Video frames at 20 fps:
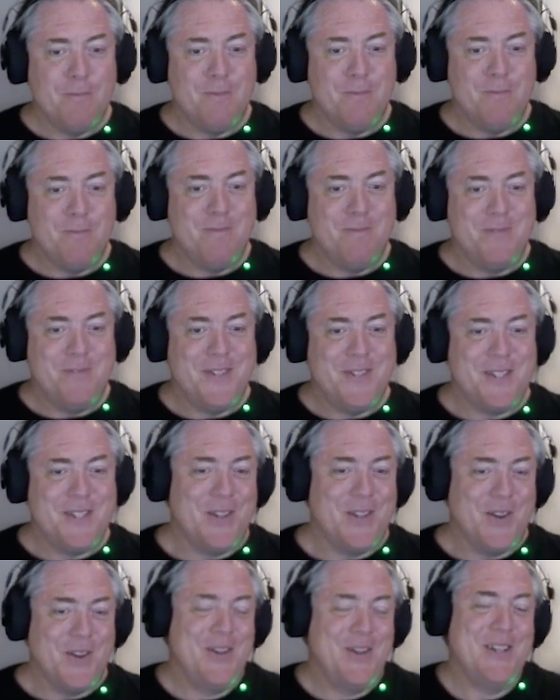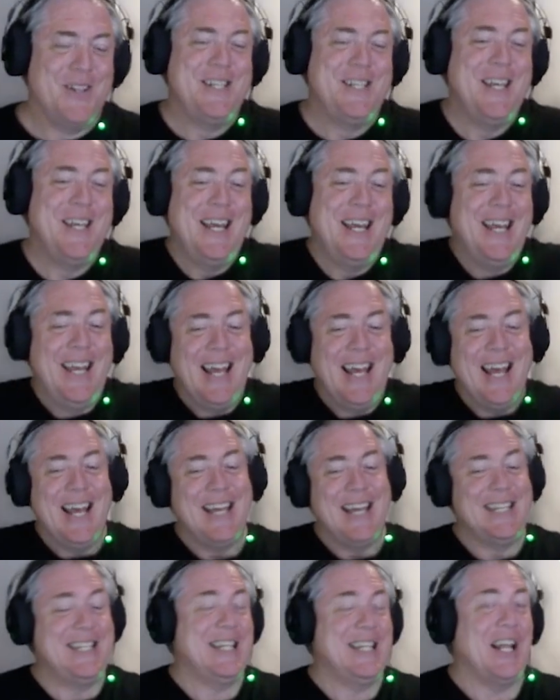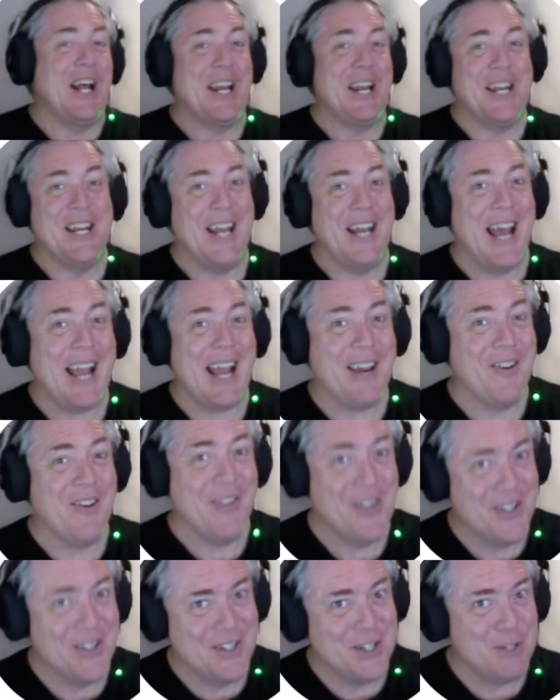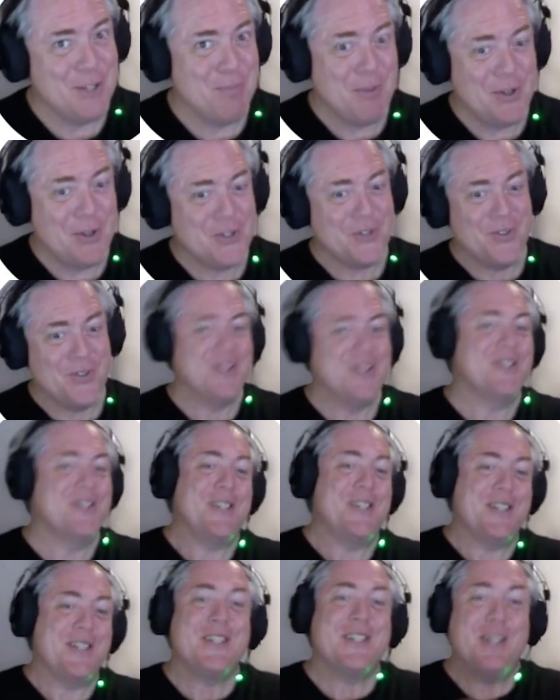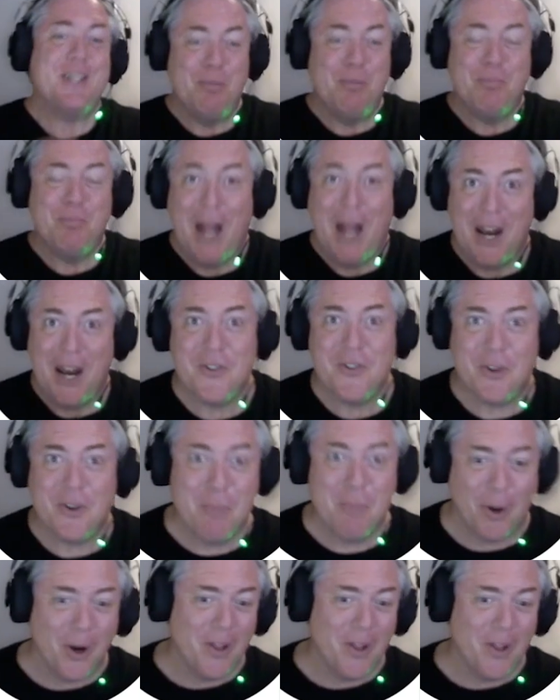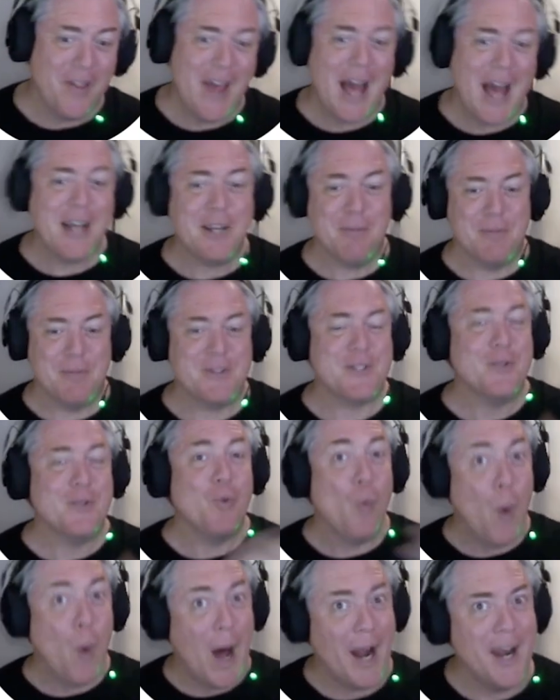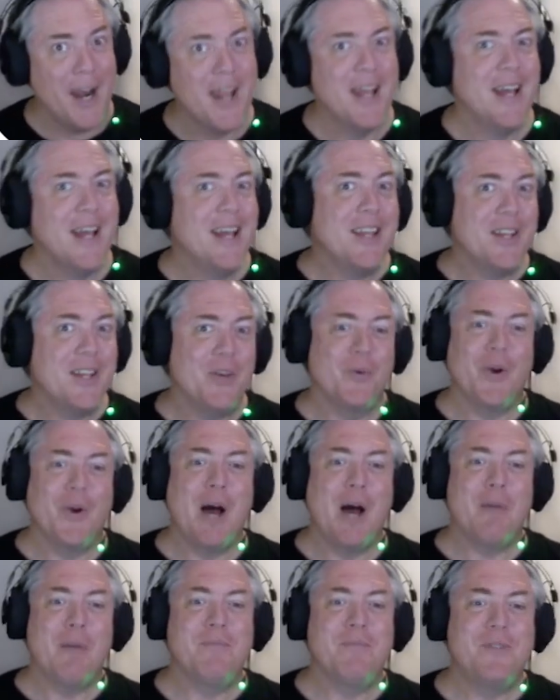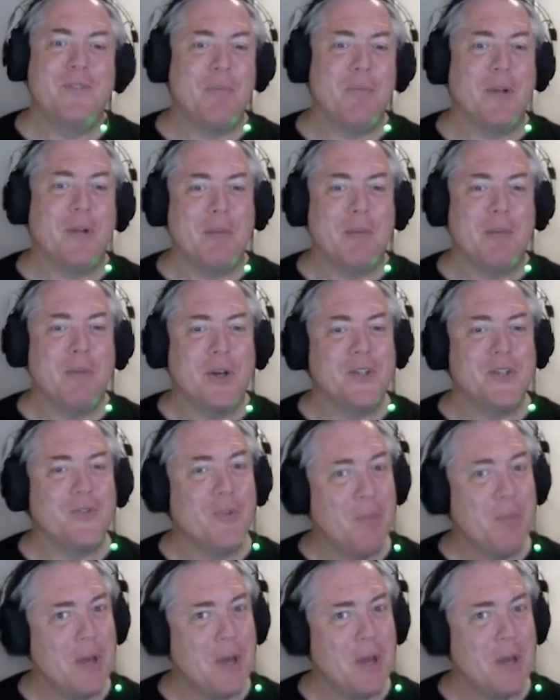So, slightly inaccurate as this picture is, it's the planetary model of the atom. It's the one you and I are typically most familiar with.